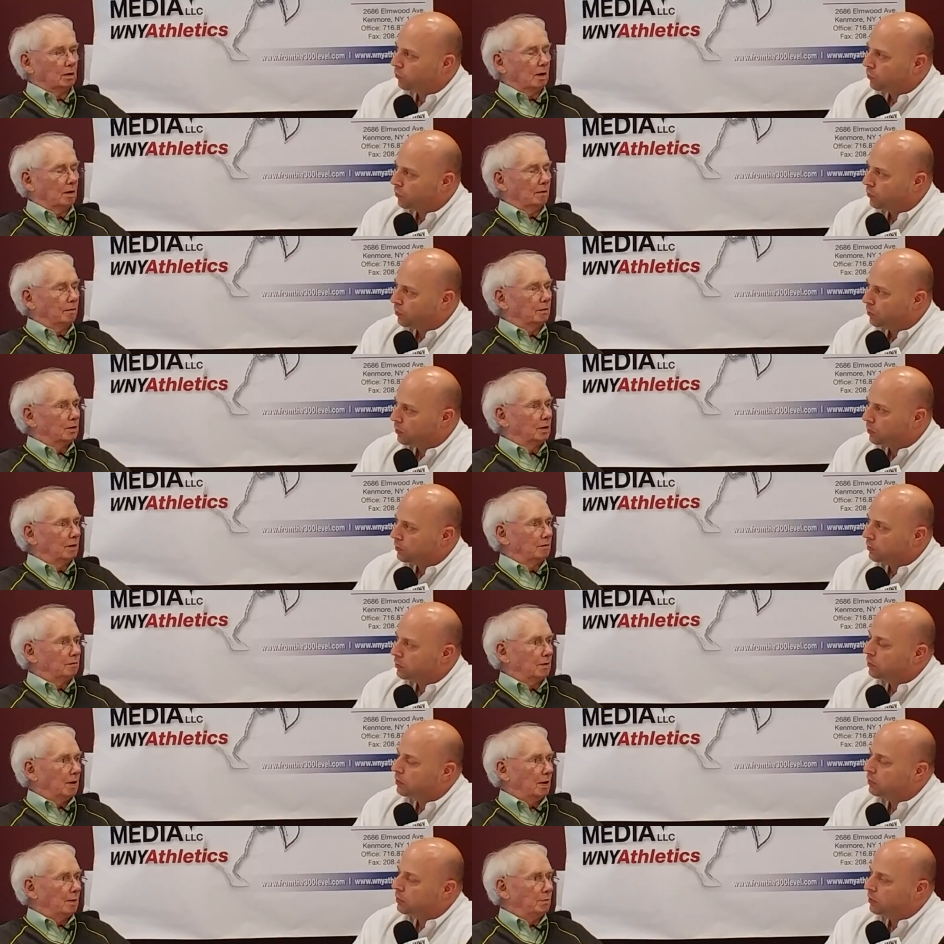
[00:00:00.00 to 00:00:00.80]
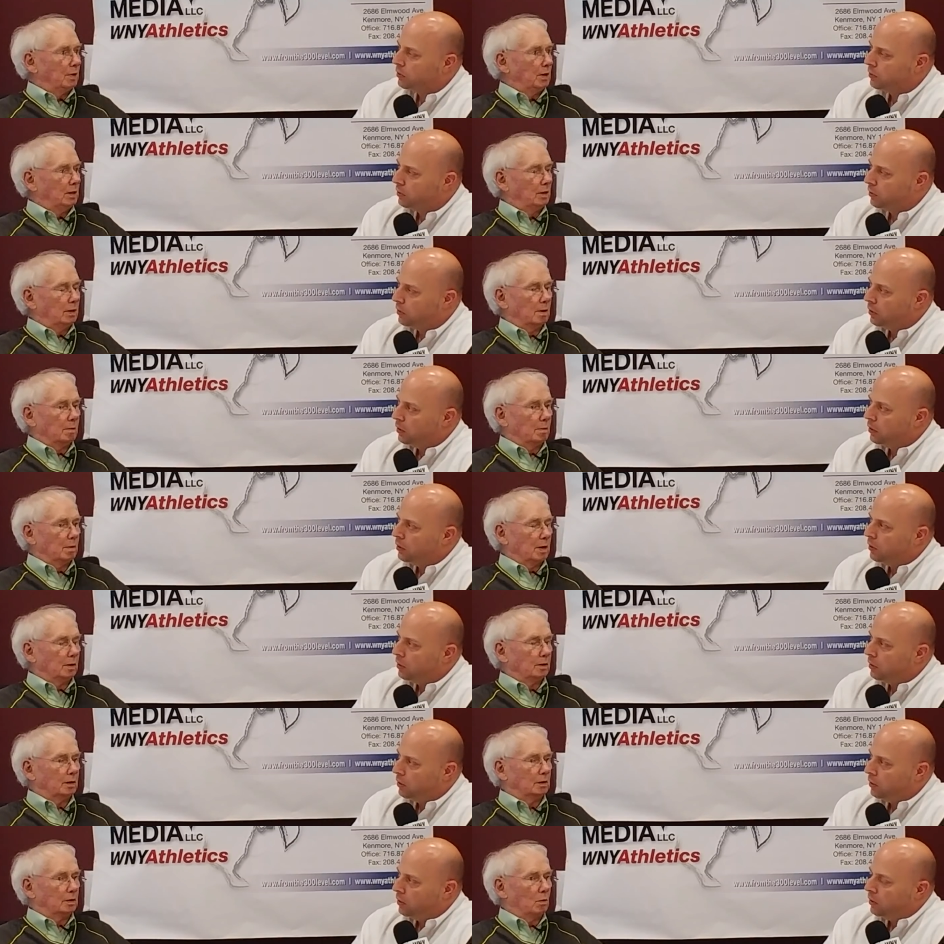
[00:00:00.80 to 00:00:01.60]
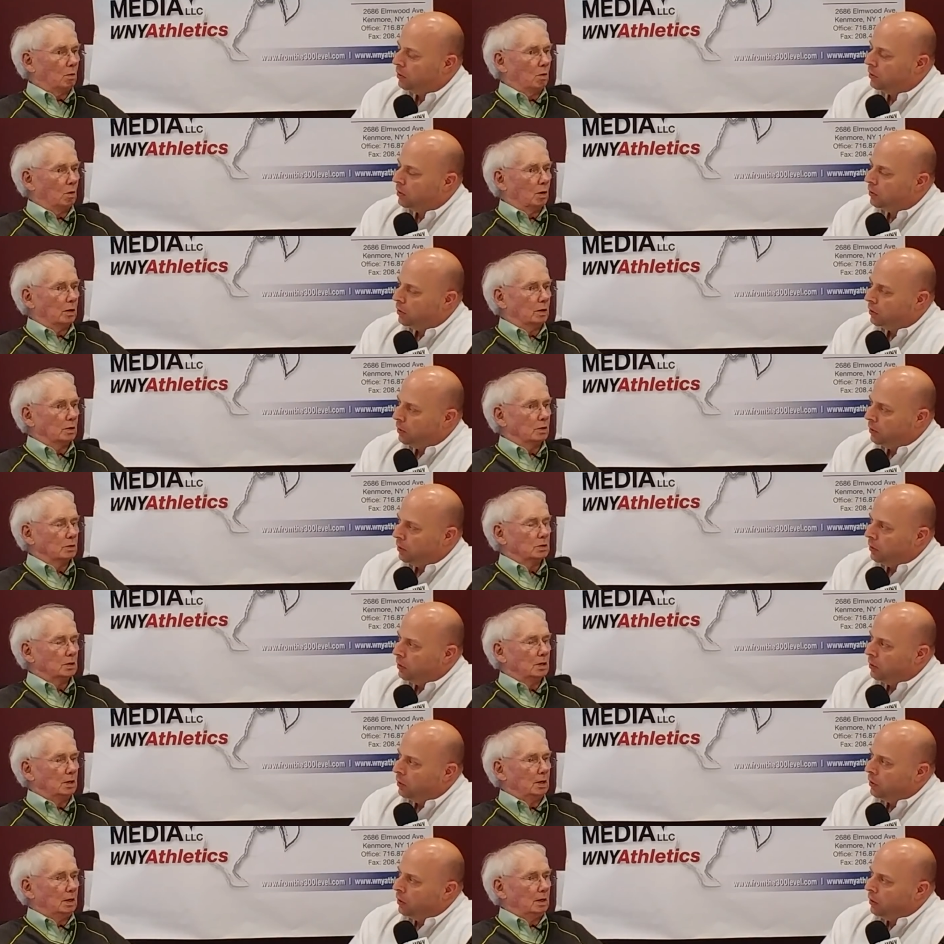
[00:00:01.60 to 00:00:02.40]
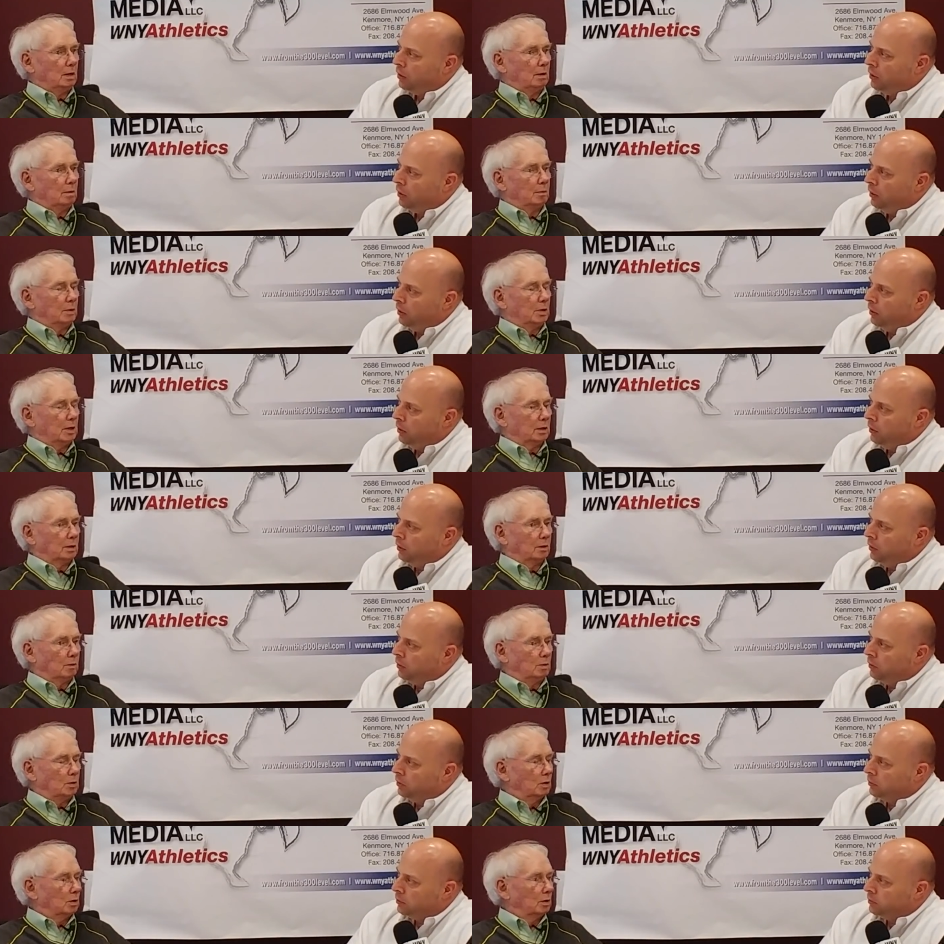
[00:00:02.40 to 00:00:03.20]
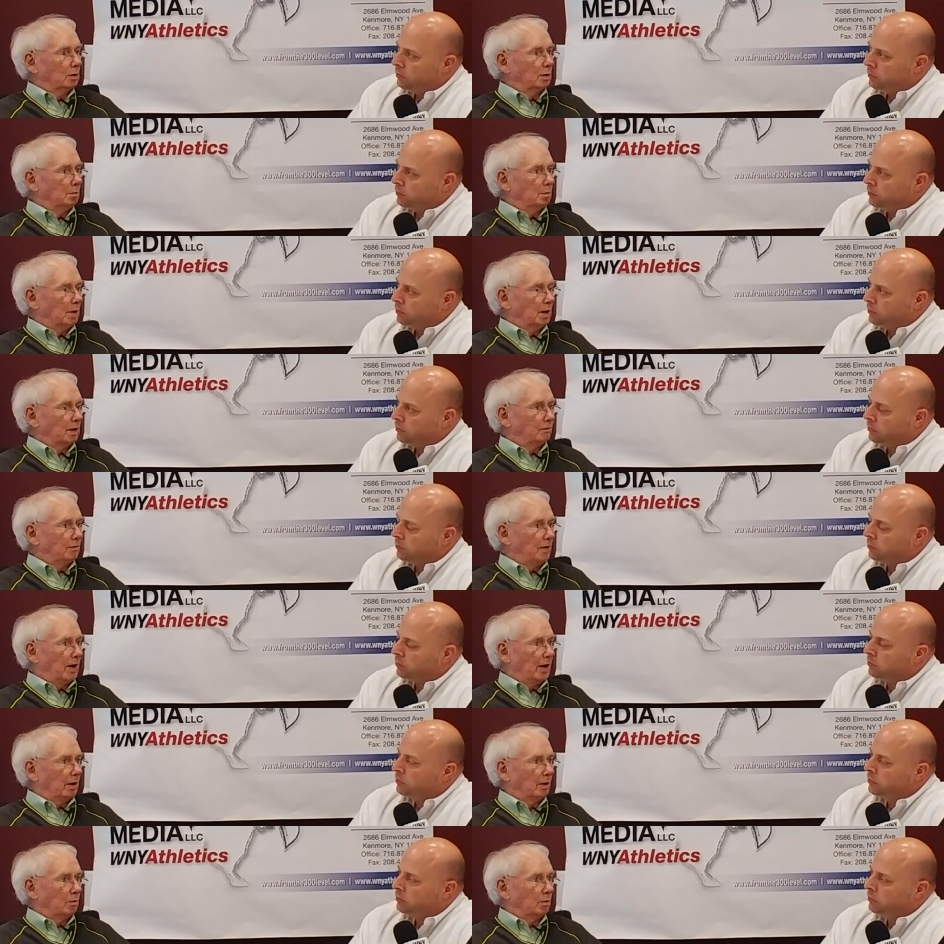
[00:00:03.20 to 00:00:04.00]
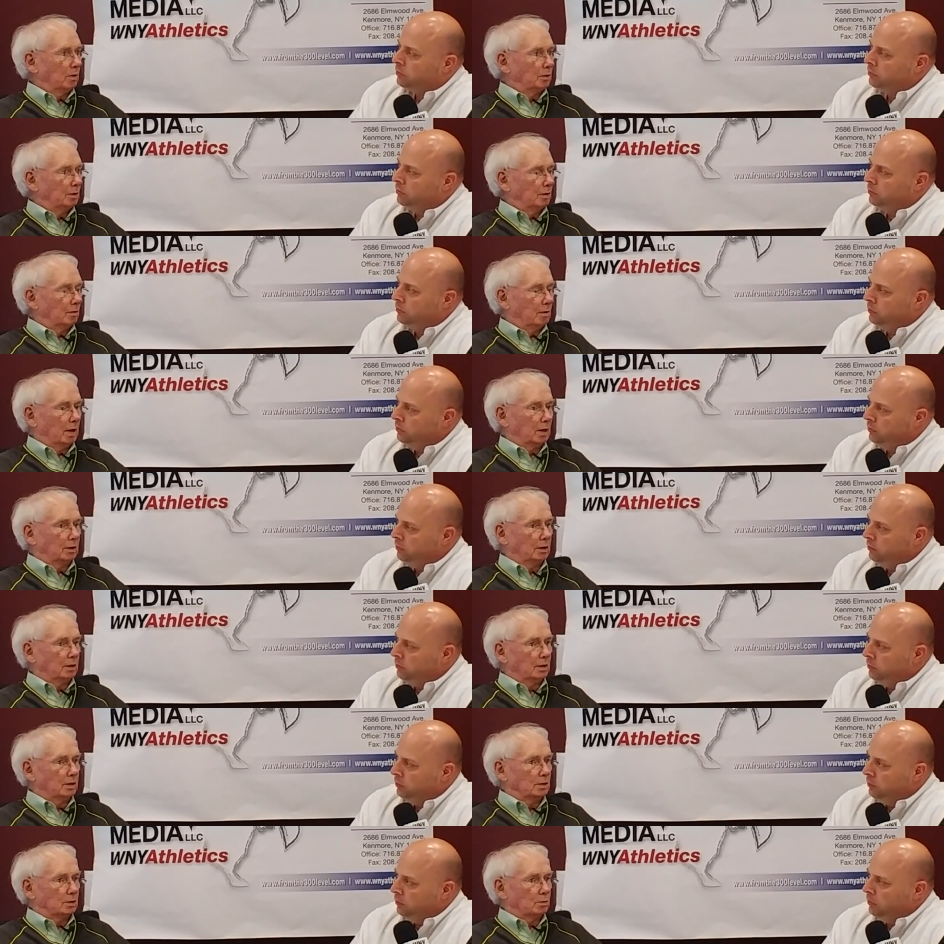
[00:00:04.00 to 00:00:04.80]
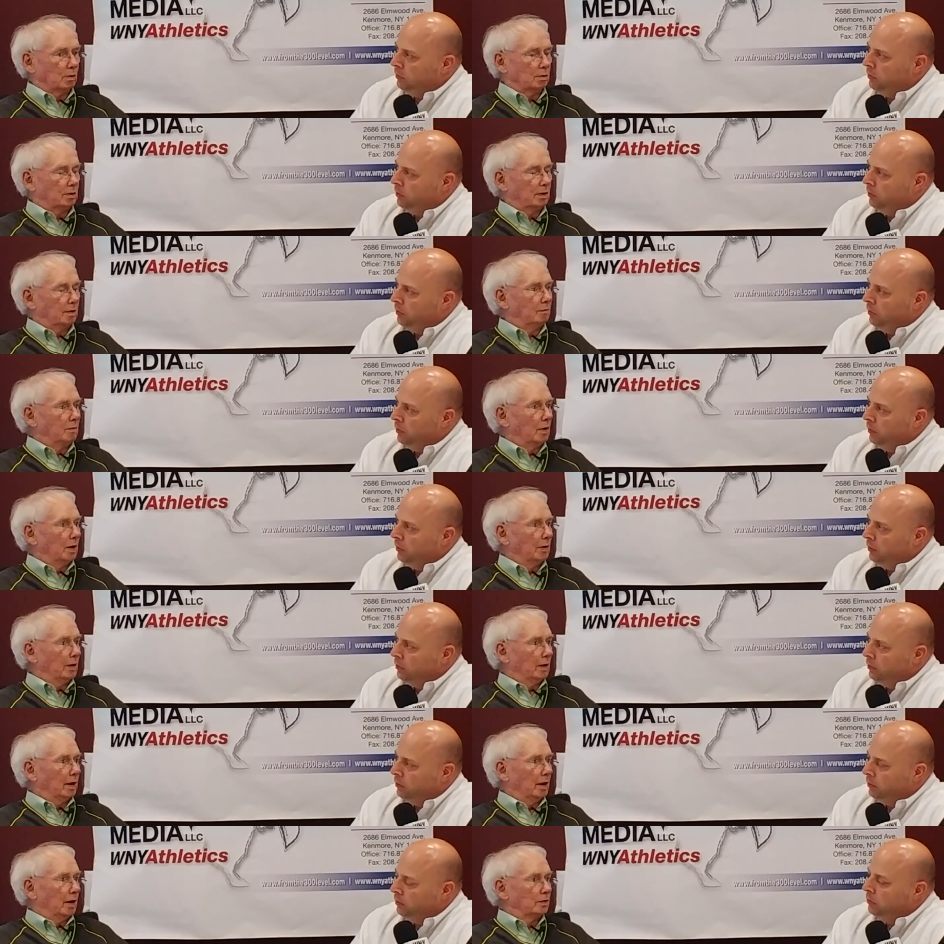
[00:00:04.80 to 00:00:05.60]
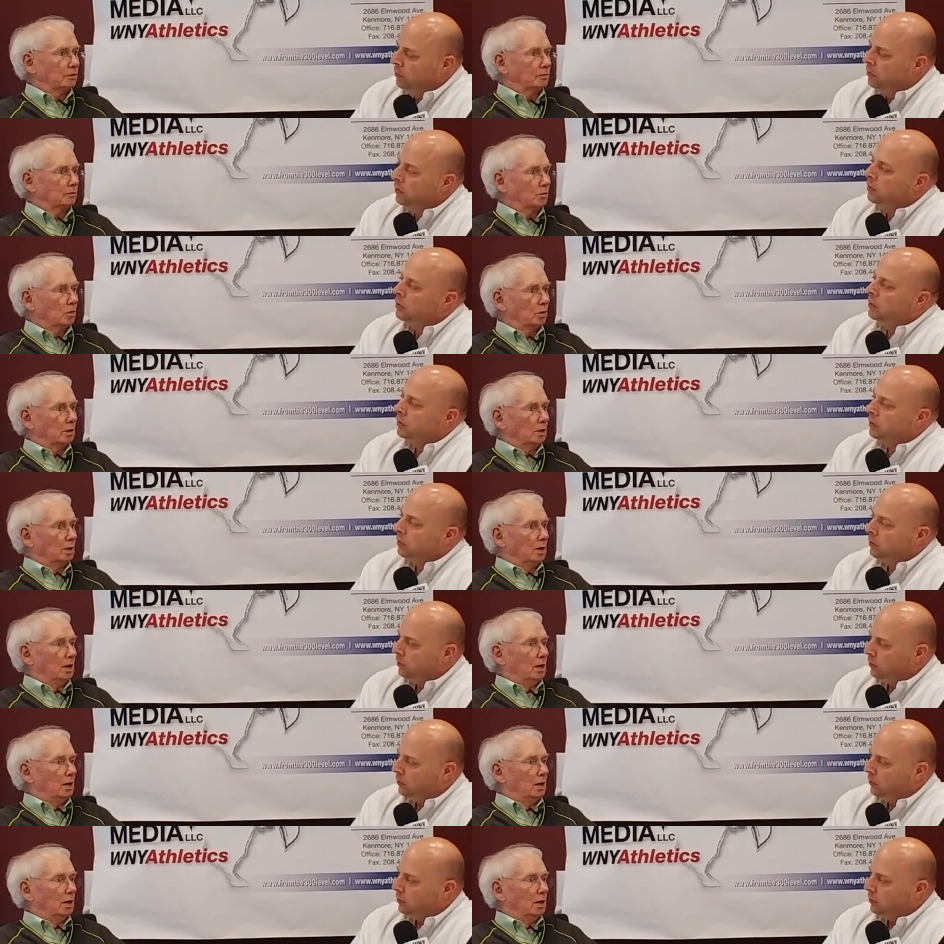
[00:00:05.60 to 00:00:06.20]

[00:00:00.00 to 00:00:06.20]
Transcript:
Speaker 1: going to have a tough time beating them. And I think the Warriors, particularly when you look at Mike Fad and what their record is, what they've done in the last four